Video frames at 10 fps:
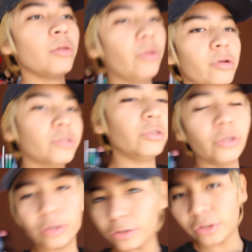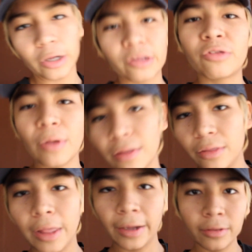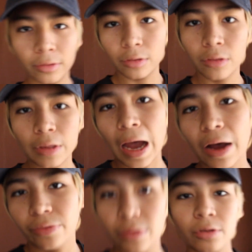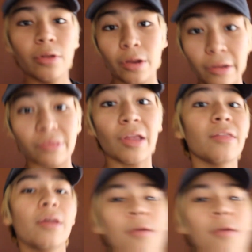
They're gonna extend, like, the house. You know, they're gonna extend it.